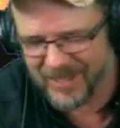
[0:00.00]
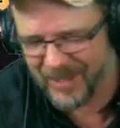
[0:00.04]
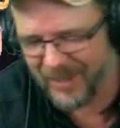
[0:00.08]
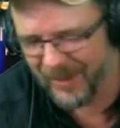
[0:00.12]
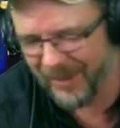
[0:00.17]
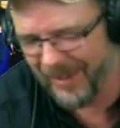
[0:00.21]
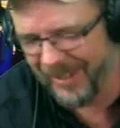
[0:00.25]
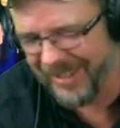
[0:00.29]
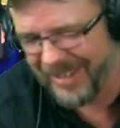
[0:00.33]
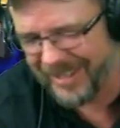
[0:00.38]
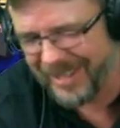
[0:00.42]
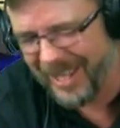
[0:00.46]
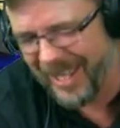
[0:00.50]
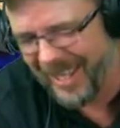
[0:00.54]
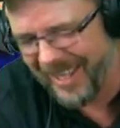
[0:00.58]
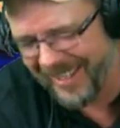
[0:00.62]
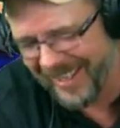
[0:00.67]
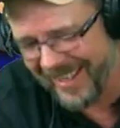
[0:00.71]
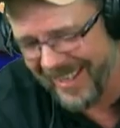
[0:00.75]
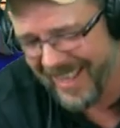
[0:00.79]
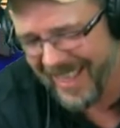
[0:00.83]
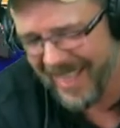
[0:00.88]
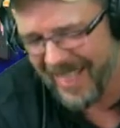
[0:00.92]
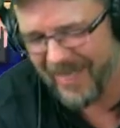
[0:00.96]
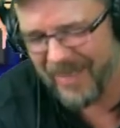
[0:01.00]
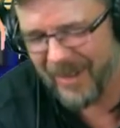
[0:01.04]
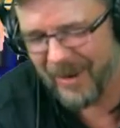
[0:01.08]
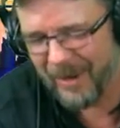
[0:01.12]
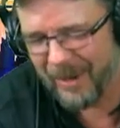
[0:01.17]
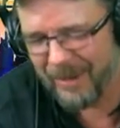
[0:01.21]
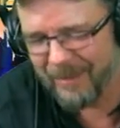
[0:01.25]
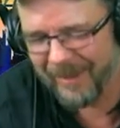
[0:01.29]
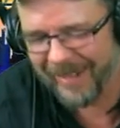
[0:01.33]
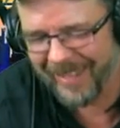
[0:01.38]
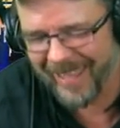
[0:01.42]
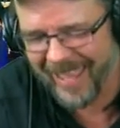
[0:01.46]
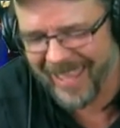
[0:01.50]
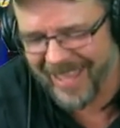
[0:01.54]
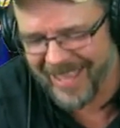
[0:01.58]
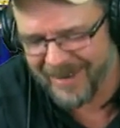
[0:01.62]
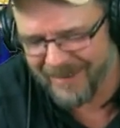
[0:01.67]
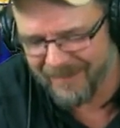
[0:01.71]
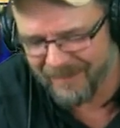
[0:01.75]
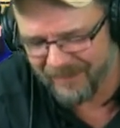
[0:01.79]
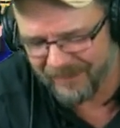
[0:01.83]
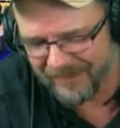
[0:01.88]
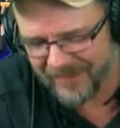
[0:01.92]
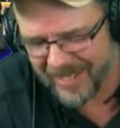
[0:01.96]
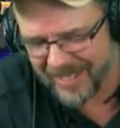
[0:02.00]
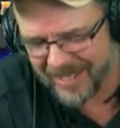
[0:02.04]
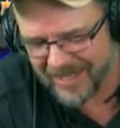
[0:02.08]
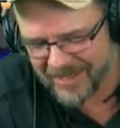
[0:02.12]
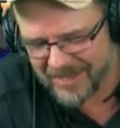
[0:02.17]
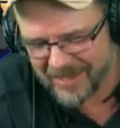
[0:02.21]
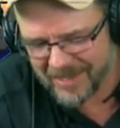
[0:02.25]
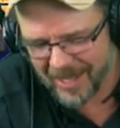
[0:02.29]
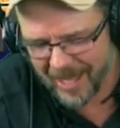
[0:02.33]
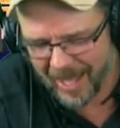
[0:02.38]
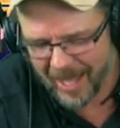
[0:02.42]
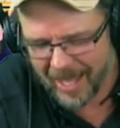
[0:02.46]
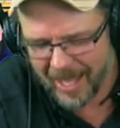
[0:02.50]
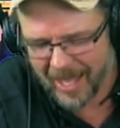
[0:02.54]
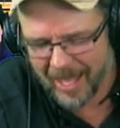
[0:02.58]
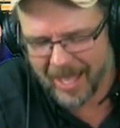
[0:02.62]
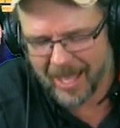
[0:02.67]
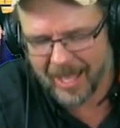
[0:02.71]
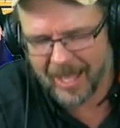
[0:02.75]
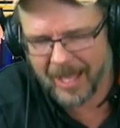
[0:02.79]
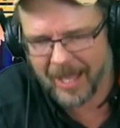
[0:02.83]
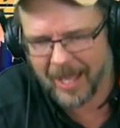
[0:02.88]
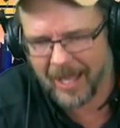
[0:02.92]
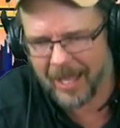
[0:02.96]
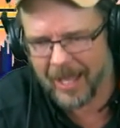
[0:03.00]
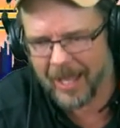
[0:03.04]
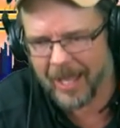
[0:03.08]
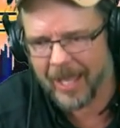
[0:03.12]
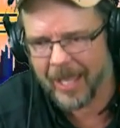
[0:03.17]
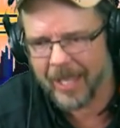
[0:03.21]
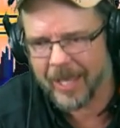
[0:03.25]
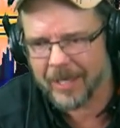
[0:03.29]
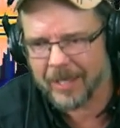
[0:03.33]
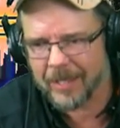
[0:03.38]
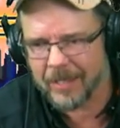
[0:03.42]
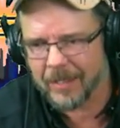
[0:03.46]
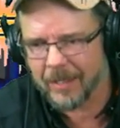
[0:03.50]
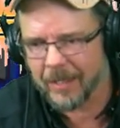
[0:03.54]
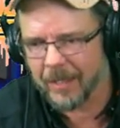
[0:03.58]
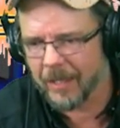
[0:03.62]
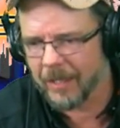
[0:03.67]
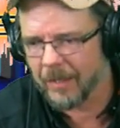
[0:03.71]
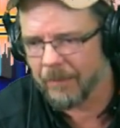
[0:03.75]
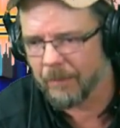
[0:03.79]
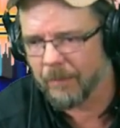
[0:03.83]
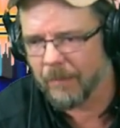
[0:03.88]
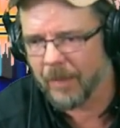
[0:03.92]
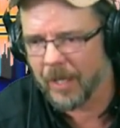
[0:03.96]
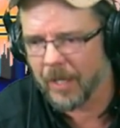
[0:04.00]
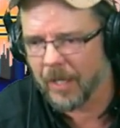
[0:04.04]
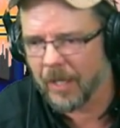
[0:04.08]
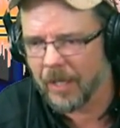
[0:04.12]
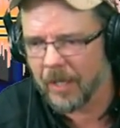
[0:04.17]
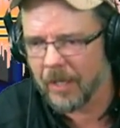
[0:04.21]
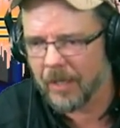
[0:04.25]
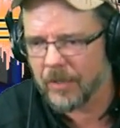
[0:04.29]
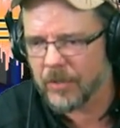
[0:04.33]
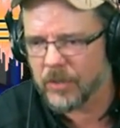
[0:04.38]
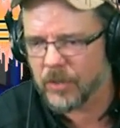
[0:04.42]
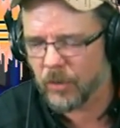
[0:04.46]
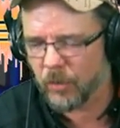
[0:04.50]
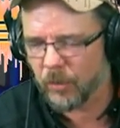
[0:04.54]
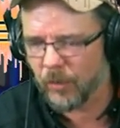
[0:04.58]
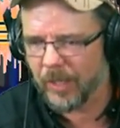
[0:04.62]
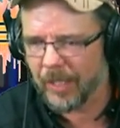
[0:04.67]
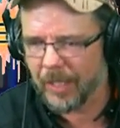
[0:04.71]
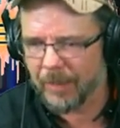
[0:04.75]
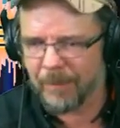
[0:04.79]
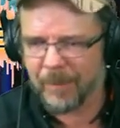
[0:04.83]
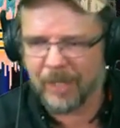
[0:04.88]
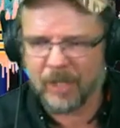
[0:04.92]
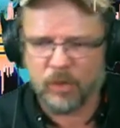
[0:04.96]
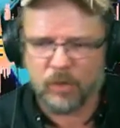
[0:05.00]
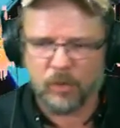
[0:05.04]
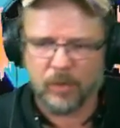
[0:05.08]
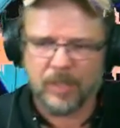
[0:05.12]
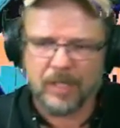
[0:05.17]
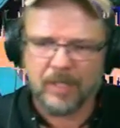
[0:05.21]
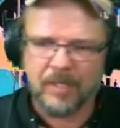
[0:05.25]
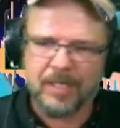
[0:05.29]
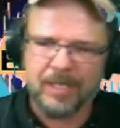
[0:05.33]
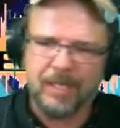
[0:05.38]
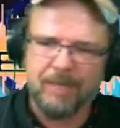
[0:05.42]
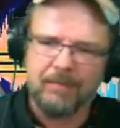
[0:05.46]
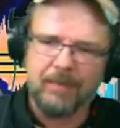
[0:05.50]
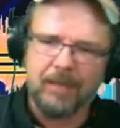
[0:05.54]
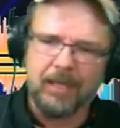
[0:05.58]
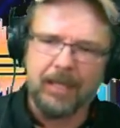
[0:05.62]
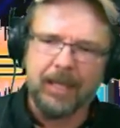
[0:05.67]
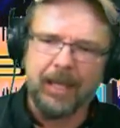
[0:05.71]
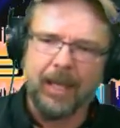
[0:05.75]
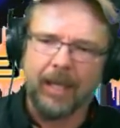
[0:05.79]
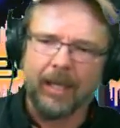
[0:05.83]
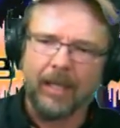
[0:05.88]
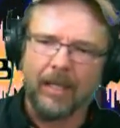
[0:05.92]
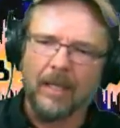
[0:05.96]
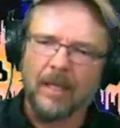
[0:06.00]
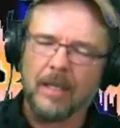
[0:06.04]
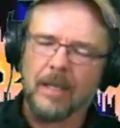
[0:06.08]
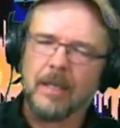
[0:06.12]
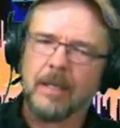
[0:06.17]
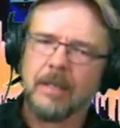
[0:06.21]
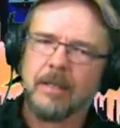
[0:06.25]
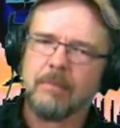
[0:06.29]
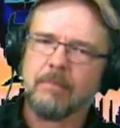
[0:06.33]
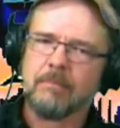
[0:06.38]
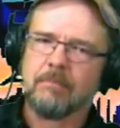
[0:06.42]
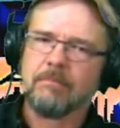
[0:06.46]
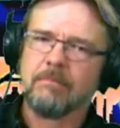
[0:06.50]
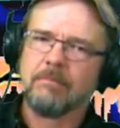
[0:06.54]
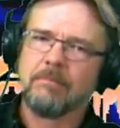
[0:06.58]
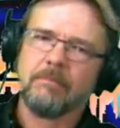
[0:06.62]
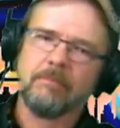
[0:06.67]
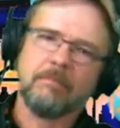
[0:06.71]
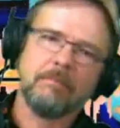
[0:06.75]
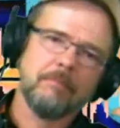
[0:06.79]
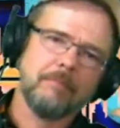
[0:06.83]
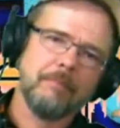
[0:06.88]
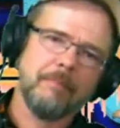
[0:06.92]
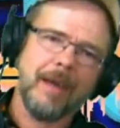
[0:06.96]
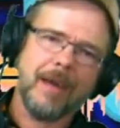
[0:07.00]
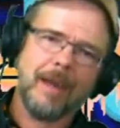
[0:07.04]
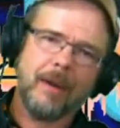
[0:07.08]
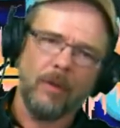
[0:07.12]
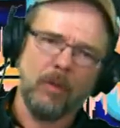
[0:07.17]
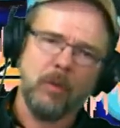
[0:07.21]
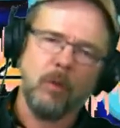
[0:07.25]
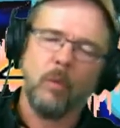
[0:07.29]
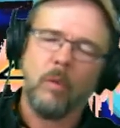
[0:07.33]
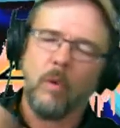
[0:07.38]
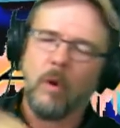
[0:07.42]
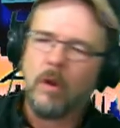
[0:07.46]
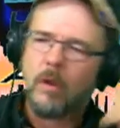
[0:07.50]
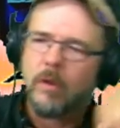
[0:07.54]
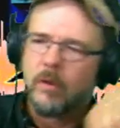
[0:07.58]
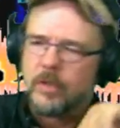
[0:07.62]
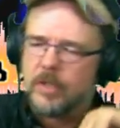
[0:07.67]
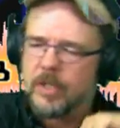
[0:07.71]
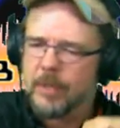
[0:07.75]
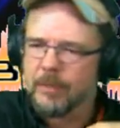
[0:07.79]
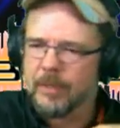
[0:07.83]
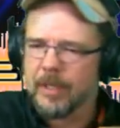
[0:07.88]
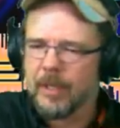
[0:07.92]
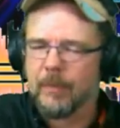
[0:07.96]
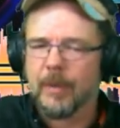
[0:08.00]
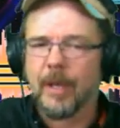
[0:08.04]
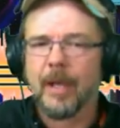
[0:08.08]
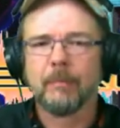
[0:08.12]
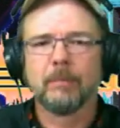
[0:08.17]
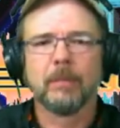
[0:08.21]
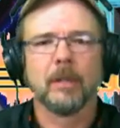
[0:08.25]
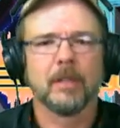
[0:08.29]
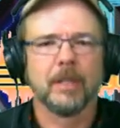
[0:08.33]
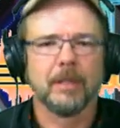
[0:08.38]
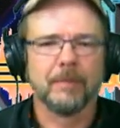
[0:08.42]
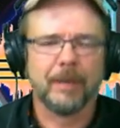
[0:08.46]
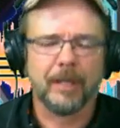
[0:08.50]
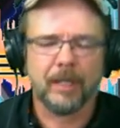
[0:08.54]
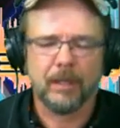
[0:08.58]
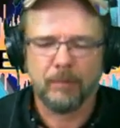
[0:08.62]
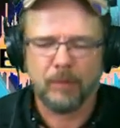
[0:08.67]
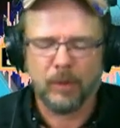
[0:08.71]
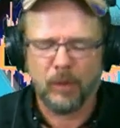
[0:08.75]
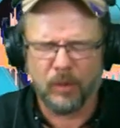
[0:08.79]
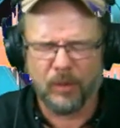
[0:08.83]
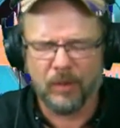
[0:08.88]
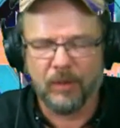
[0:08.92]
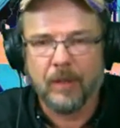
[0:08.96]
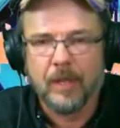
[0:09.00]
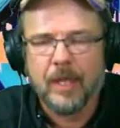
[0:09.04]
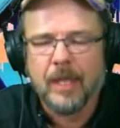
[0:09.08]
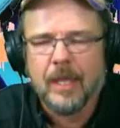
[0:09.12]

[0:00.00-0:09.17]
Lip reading: there it began. I had a big screen TV, like mounted to the wall or something like that, plugged in my computer,